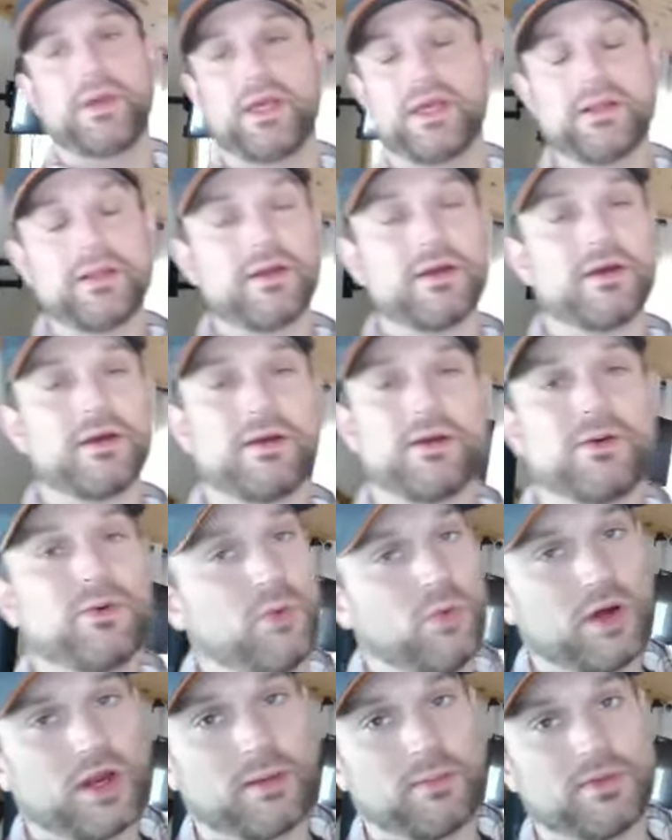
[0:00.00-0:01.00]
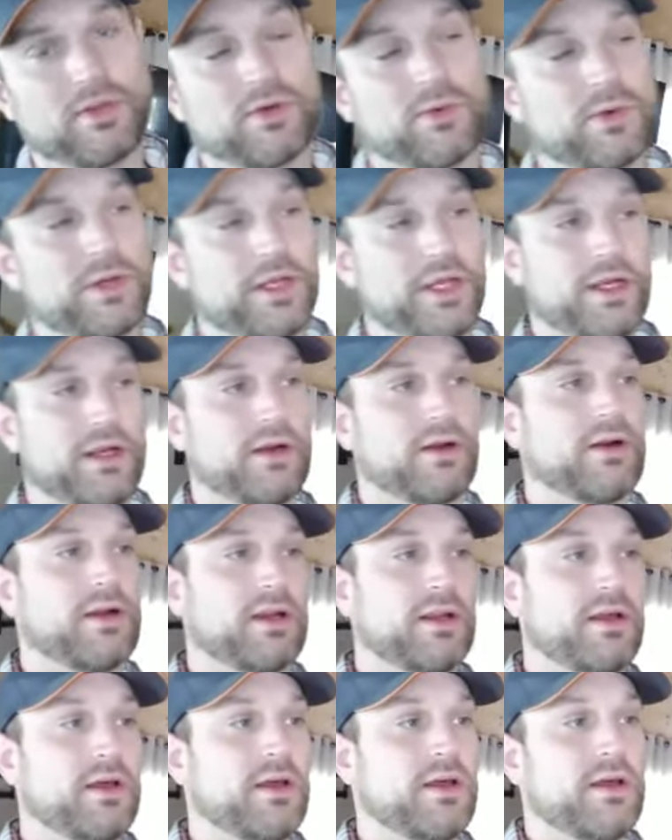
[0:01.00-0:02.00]
me into what I'm doing here
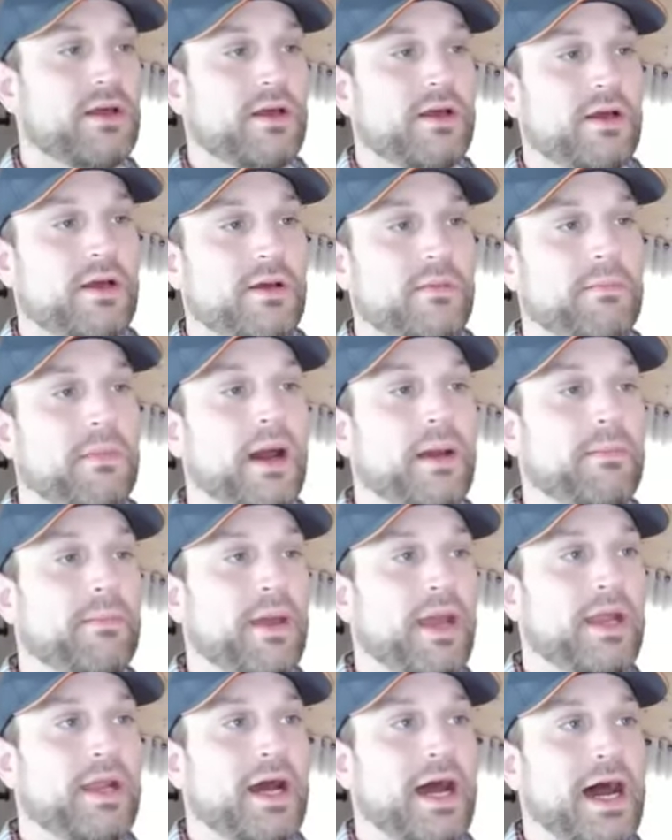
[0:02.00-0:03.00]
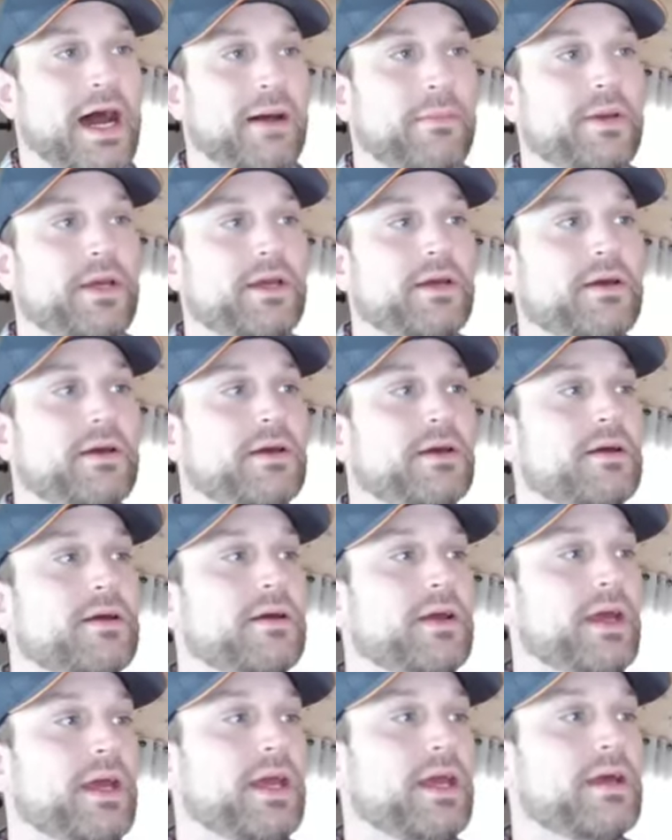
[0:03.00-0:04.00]
and my main hobby,
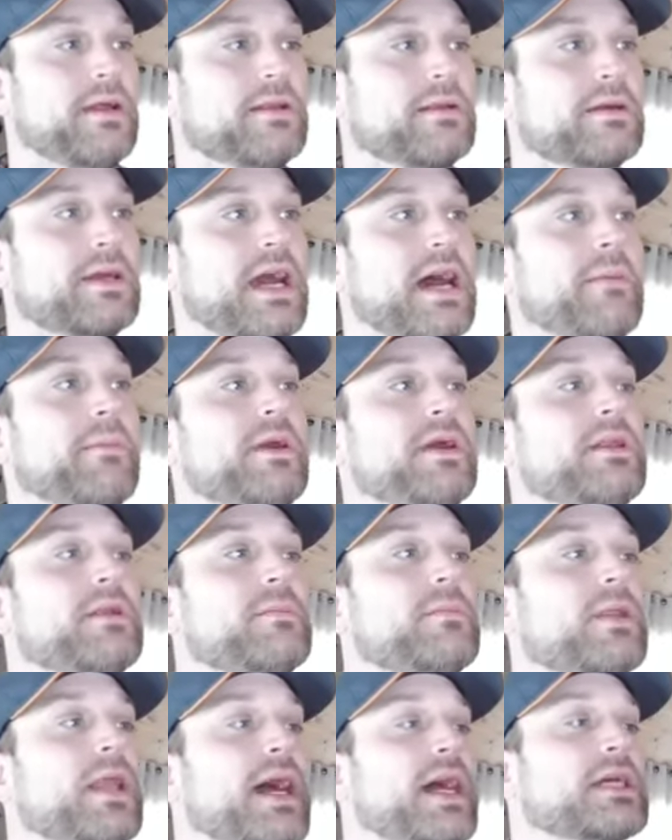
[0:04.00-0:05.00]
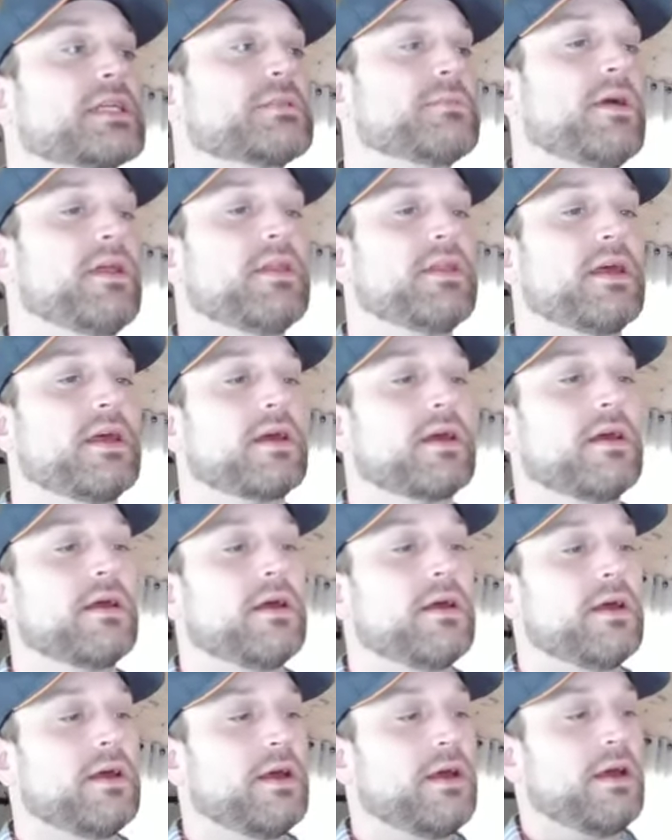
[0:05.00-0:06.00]
and got me into blacksmithing.
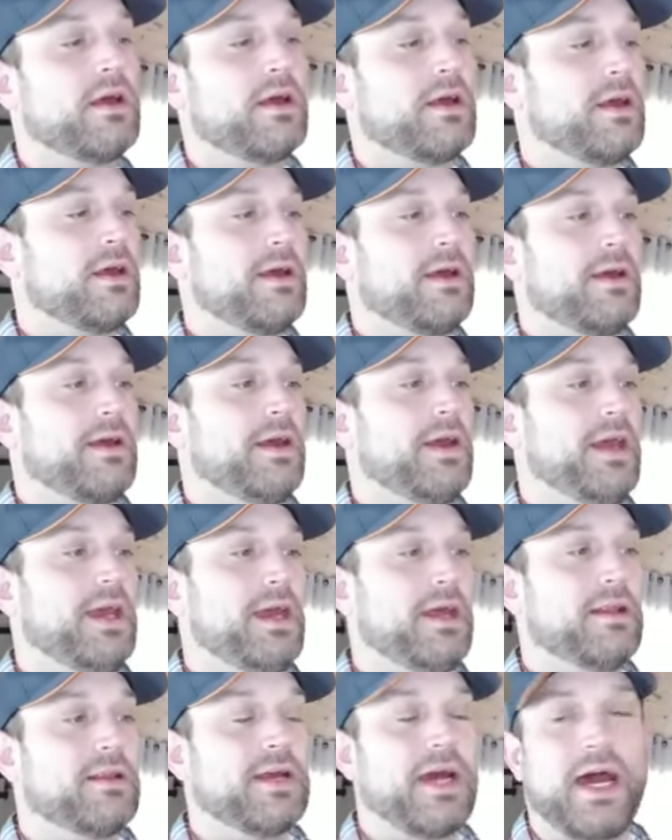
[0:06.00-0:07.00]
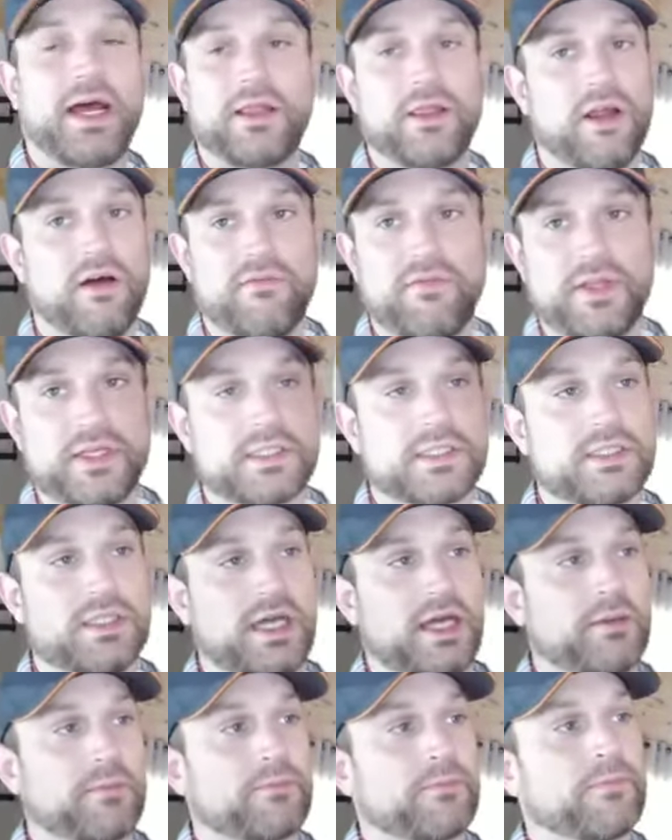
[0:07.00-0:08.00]
And I love this
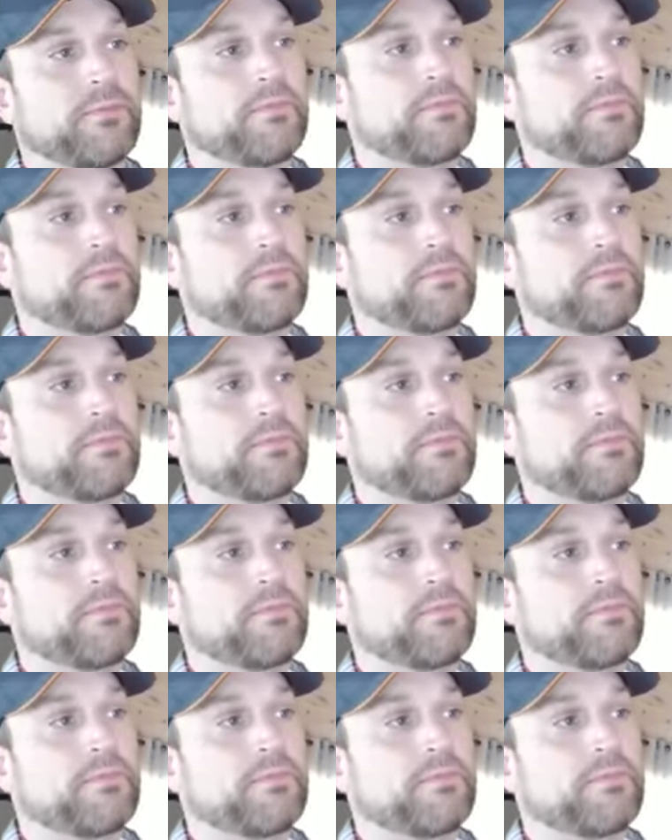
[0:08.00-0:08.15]
thing.